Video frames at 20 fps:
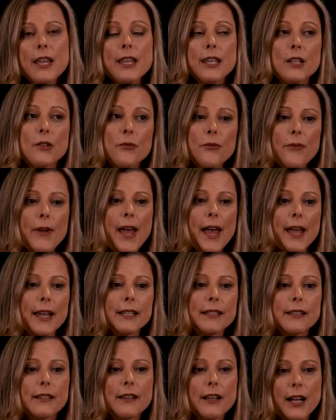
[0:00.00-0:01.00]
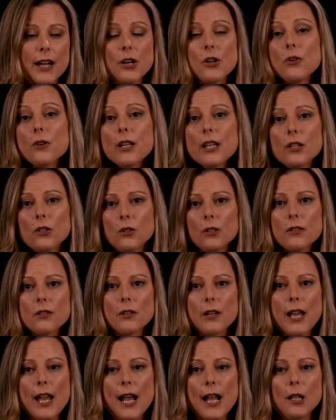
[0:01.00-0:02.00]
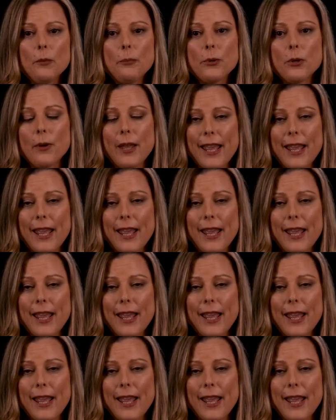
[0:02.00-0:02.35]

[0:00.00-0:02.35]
In fact, Cargo can also help you